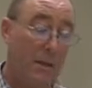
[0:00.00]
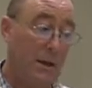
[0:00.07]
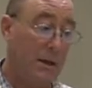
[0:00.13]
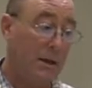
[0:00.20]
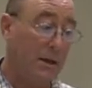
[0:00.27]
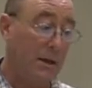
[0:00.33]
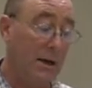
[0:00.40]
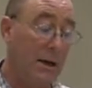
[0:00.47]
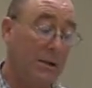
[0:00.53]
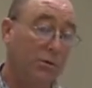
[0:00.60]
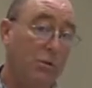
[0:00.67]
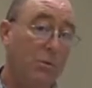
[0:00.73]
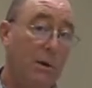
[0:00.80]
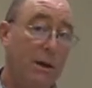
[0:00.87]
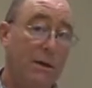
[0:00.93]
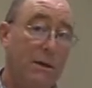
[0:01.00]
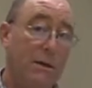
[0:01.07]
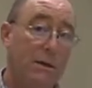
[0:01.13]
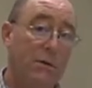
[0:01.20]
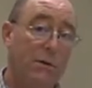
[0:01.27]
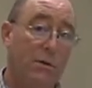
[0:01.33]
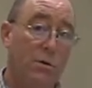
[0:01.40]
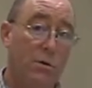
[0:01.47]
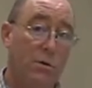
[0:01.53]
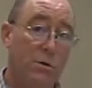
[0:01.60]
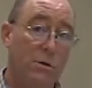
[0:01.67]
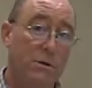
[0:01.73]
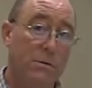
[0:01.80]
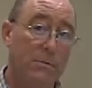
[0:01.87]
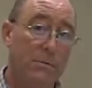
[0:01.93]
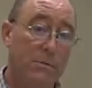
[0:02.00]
the electromagnetic force.